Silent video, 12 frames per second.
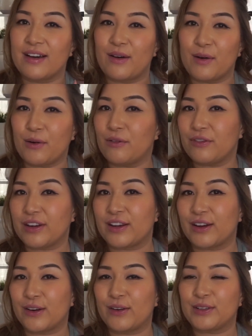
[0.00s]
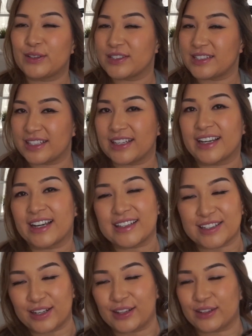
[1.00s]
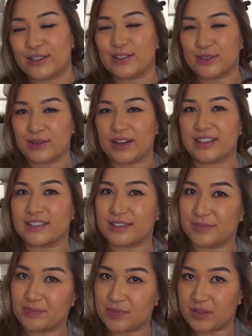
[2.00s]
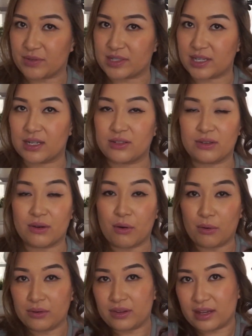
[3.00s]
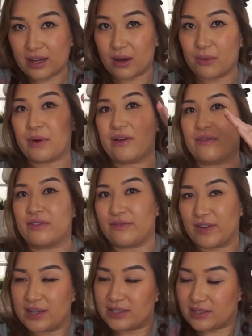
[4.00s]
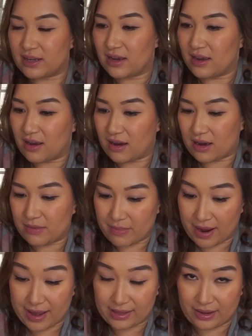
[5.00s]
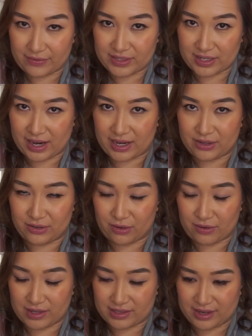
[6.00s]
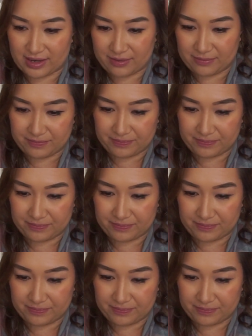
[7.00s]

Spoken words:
whole video you'll see it's gonna look so nice. So we're just gonna do the whole thing away from the face on my left side, your right side.